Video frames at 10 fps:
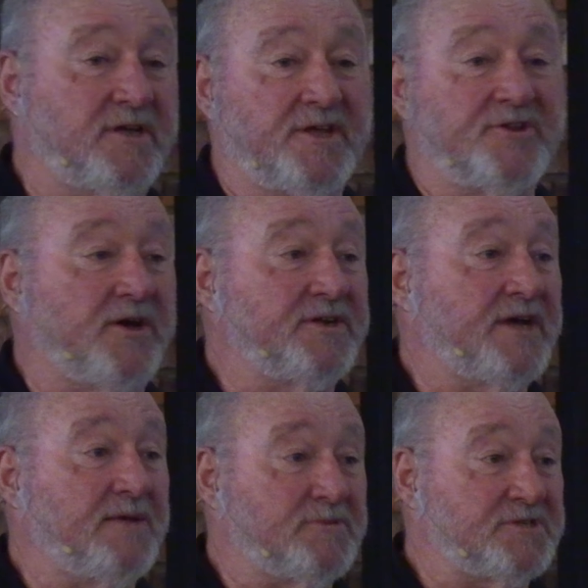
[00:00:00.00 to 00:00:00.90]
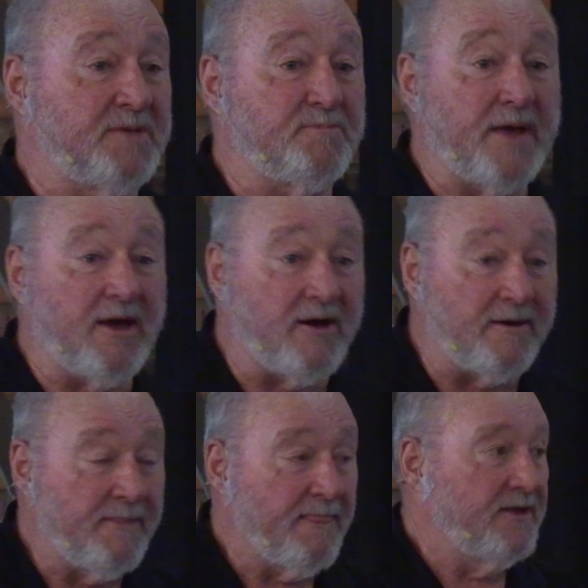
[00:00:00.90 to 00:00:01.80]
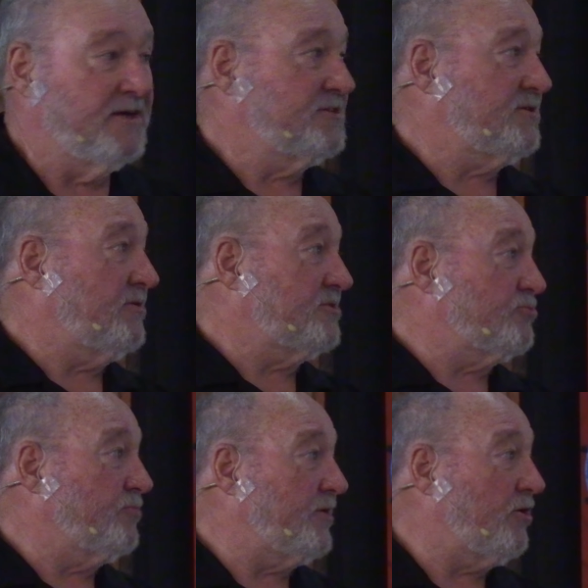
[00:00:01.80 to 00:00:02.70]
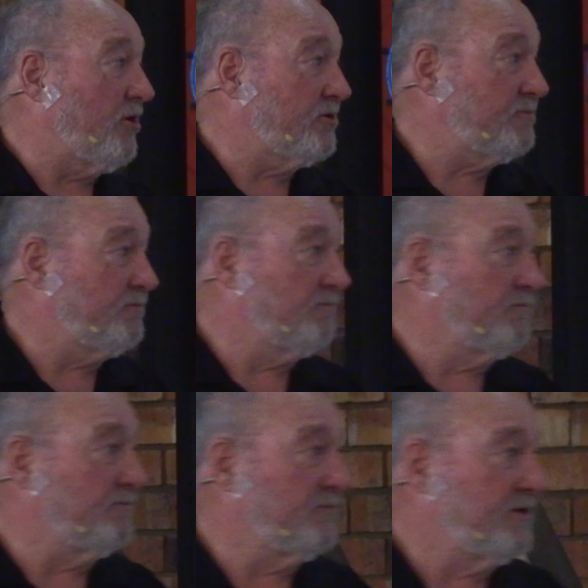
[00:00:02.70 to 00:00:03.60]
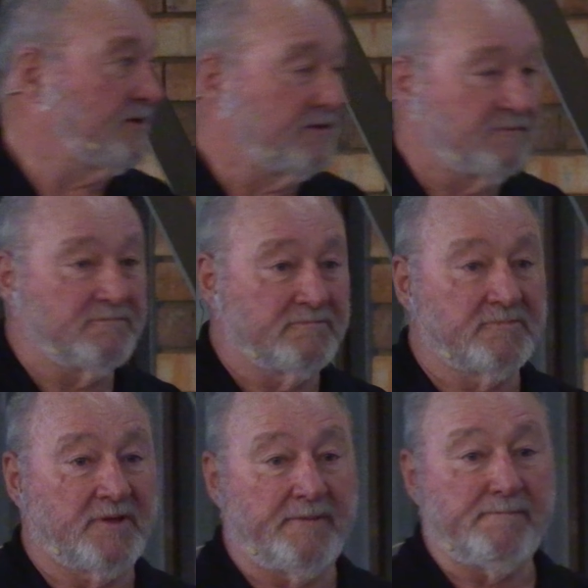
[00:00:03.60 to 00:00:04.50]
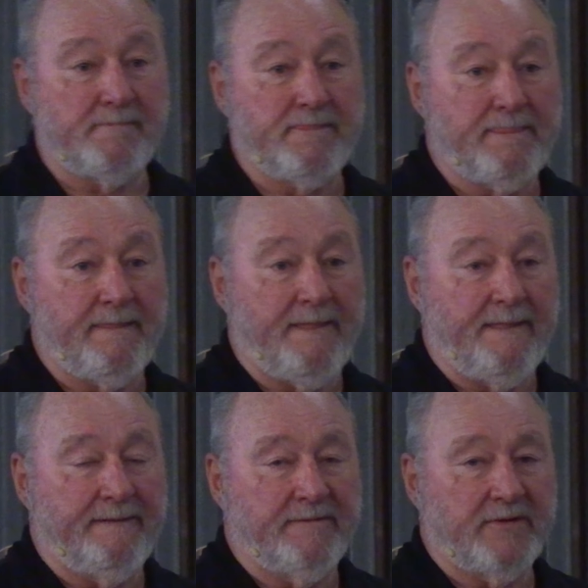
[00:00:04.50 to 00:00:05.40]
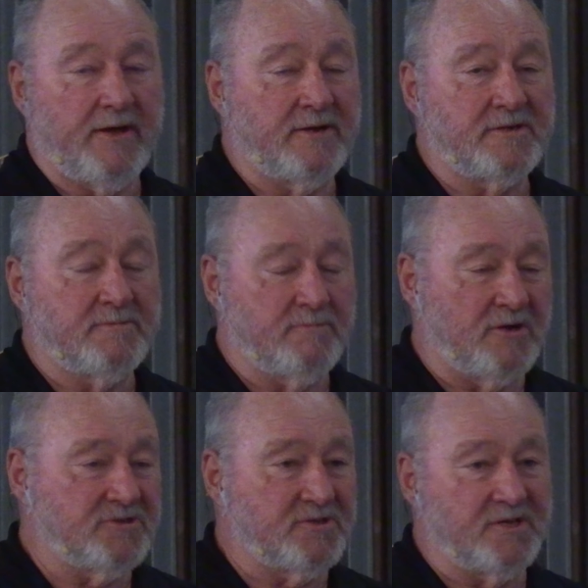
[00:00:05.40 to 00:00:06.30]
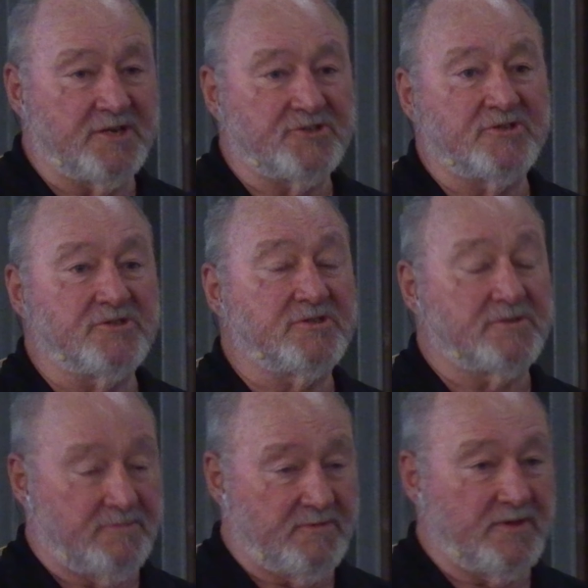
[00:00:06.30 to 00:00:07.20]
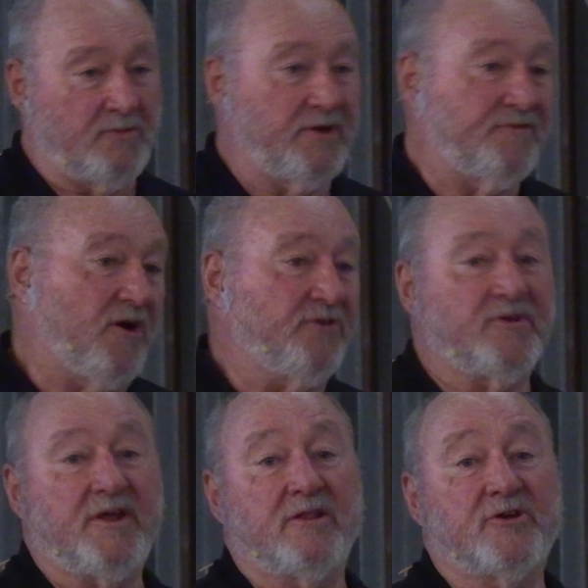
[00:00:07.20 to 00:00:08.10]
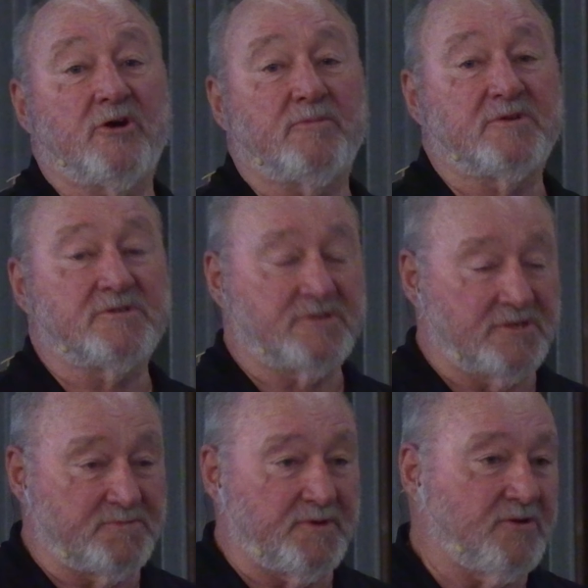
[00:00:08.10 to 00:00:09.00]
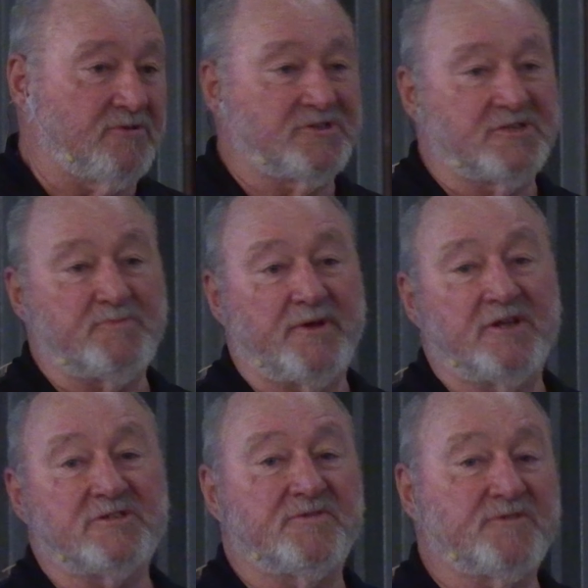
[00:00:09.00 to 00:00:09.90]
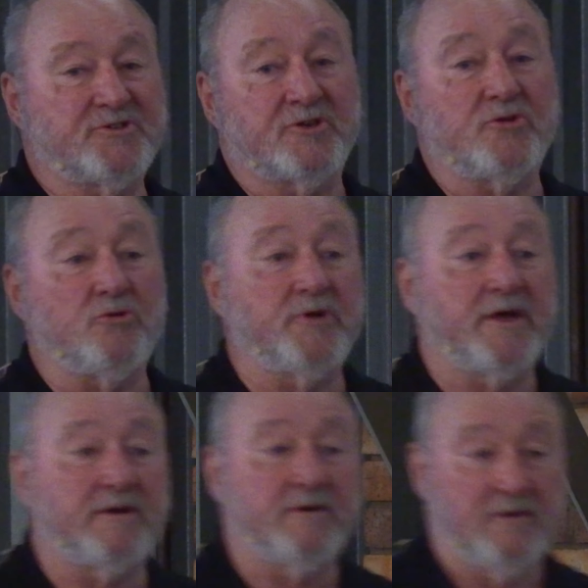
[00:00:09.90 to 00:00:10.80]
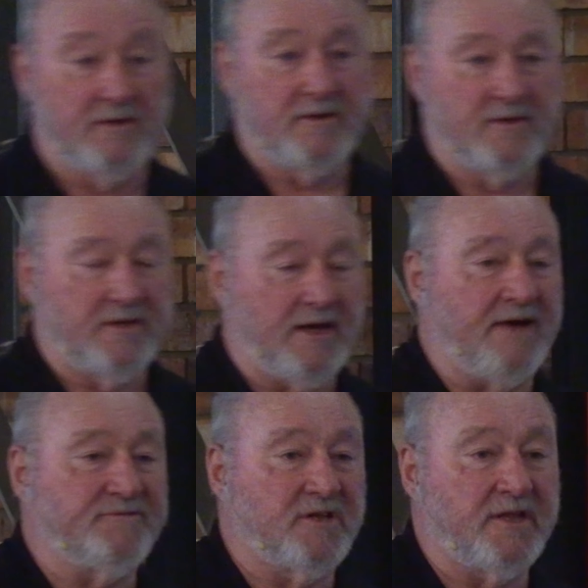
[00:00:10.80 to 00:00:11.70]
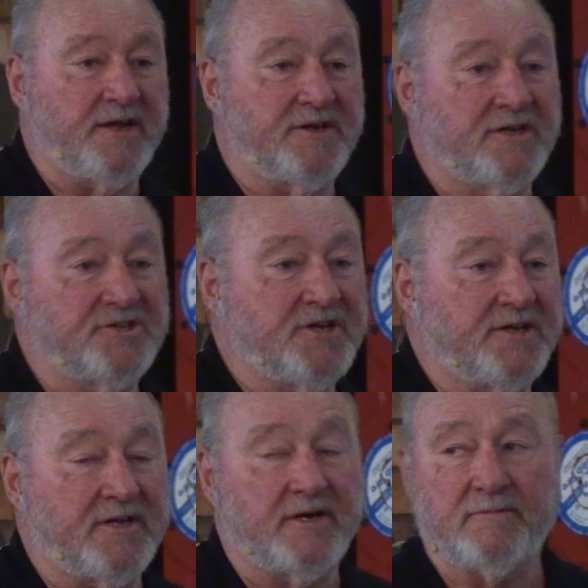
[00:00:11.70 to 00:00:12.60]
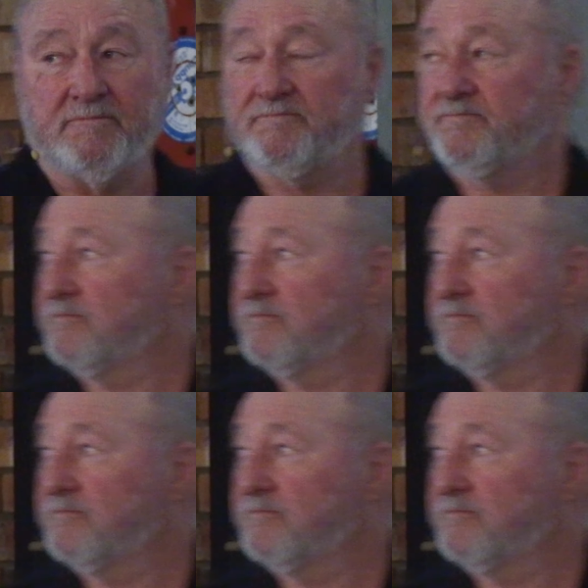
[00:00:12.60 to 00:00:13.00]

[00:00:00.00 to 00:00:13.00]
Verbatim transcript: at nearly 98% power, so it's red hot. Okay. And most of the issues that we find on helicopters is because there's been insufficient cool down after landing and shutdown.